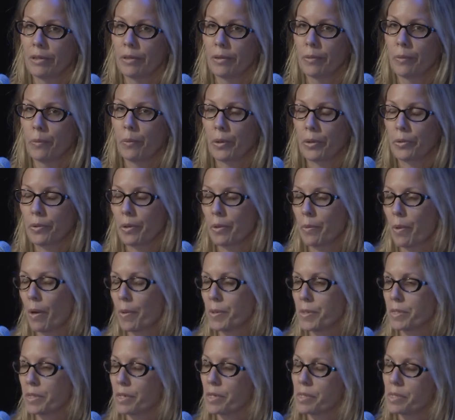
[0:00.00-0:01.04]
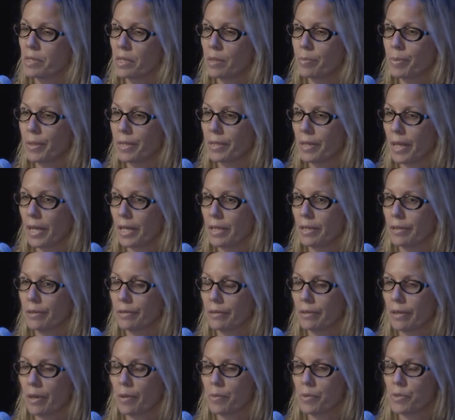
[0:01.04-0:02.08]
wondering where I was going to sleep at night.
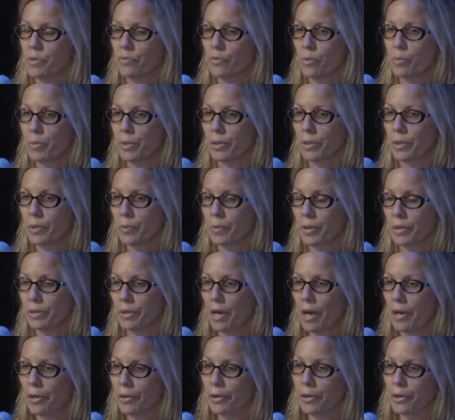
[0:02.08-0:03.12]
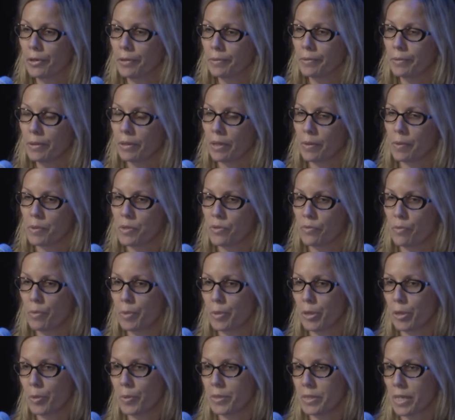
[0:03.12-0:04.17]
I was familiar with hunger. I was
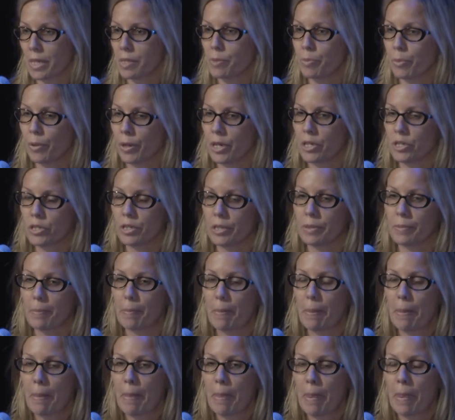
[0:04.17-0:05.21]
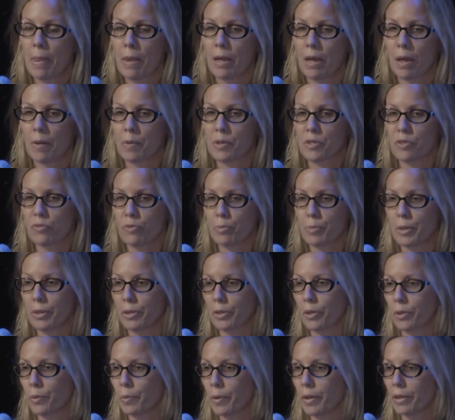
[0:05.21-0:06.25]
familiar with desperation. I was
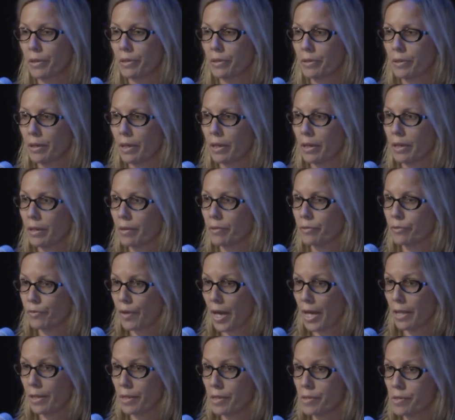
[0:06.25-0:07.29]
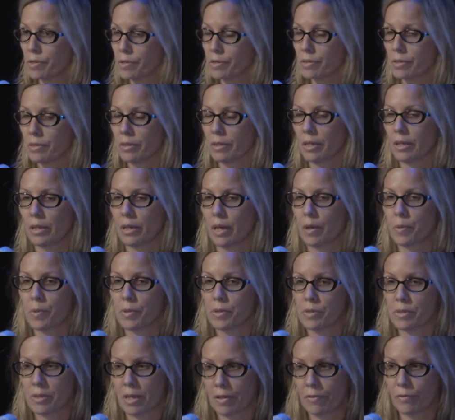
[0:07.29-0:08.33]
familiar with violence, and I
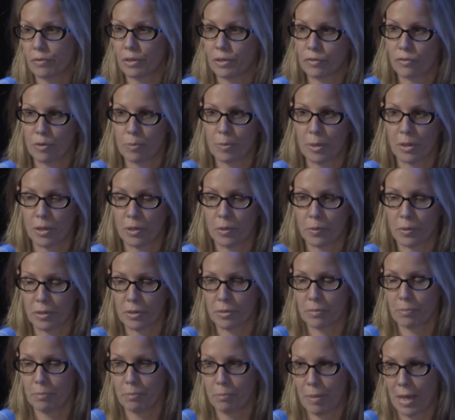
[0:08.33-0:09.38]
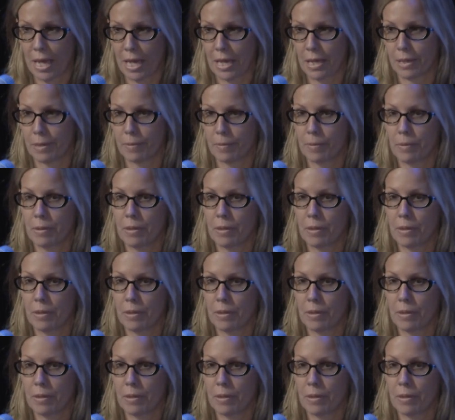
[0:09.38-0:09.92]
was definitely familiar with pain.